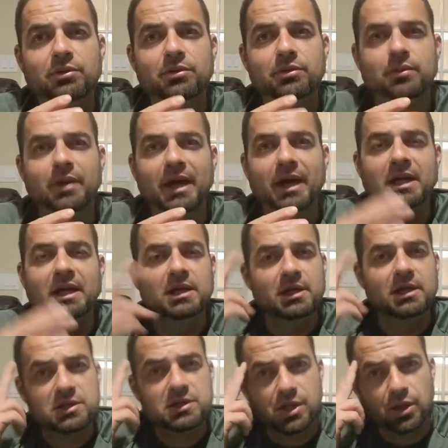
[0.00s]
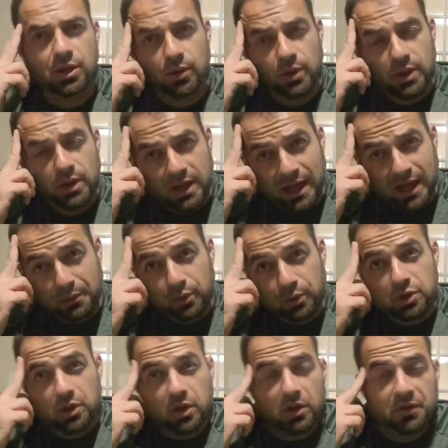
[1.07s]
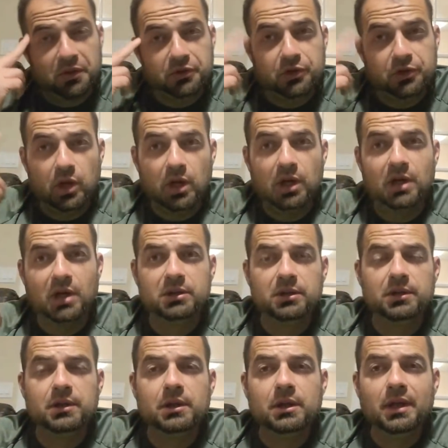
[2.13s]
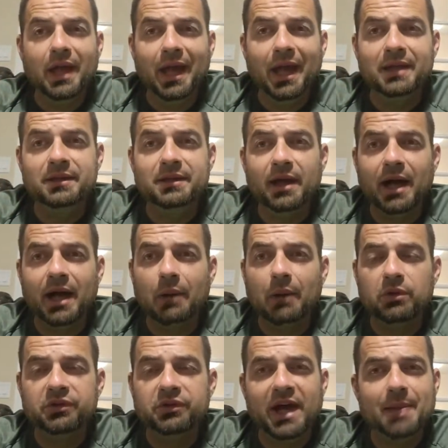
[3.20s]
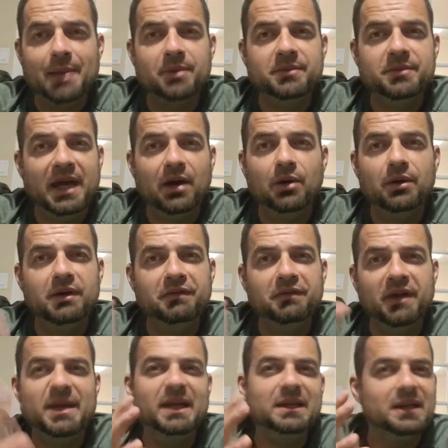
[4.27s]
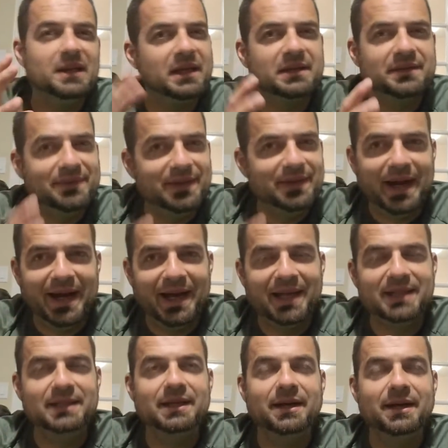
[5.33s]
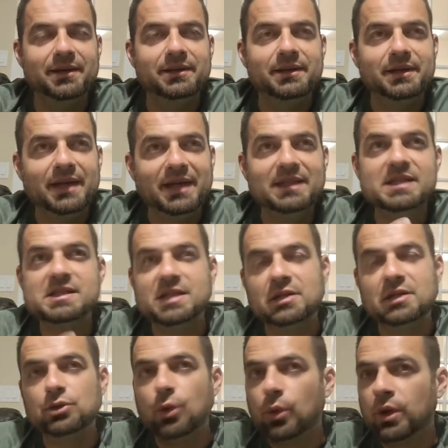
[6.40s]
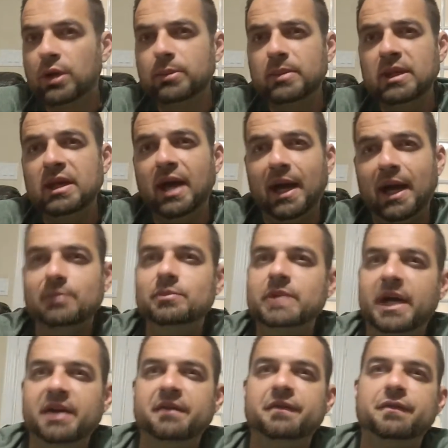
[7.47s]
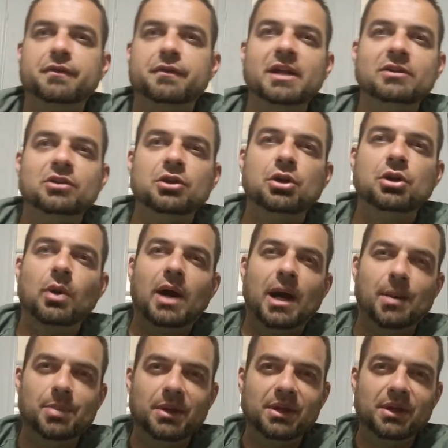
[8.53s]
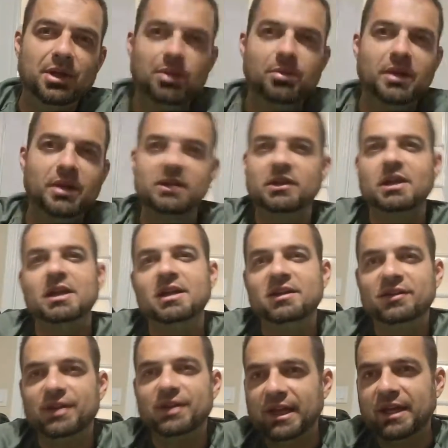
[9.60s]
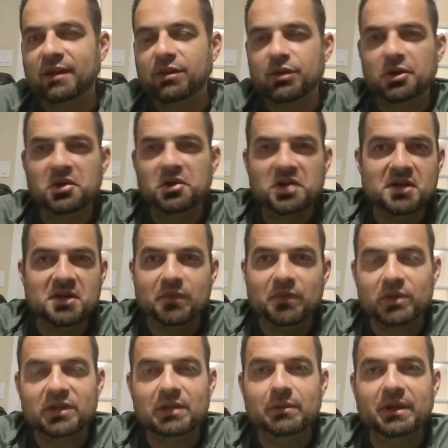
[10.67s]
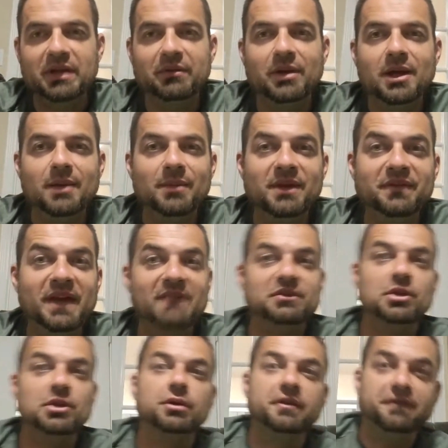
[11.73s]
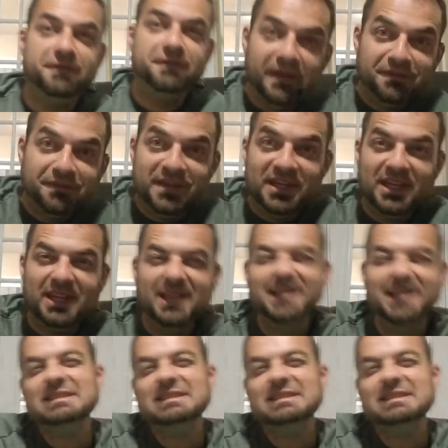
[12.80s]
right? So I will call the dog and I will tap him. Now, if I'm at like 9 and he's ignoring me, I'm not afraid to go up a little bit to like 13, 14, whatever. But if I have to go to 50,